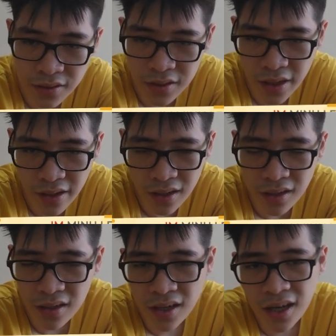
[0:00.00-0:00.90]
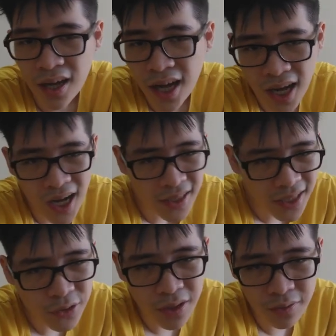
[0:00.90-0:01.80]
Here, I think
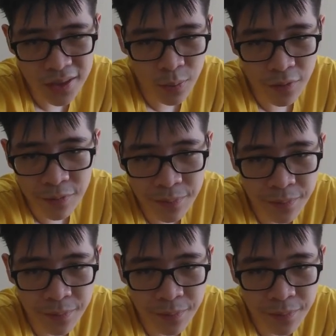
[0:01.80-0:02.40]
I should go this move.